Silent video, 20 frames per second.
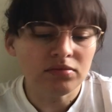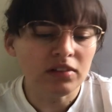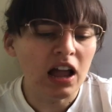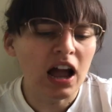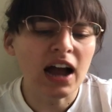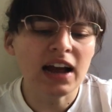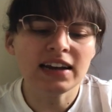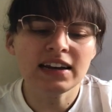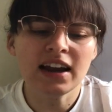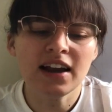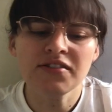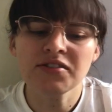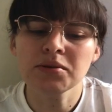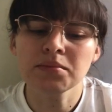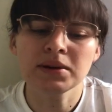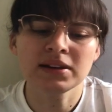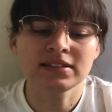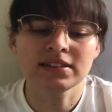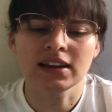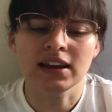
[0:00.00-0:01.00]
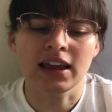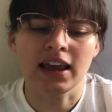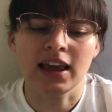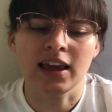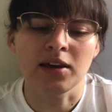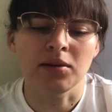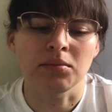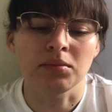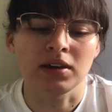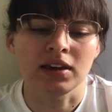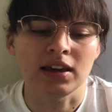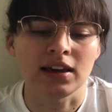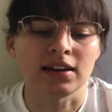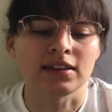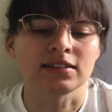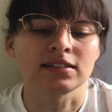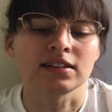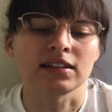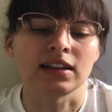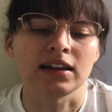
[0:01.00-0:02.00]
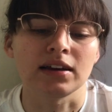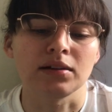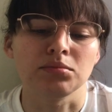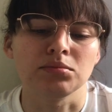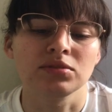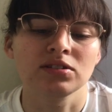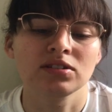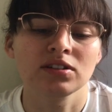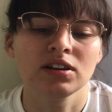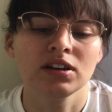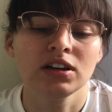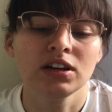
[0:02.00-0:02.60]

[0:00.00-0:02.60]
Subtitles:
"I never miss a game," he exclaims,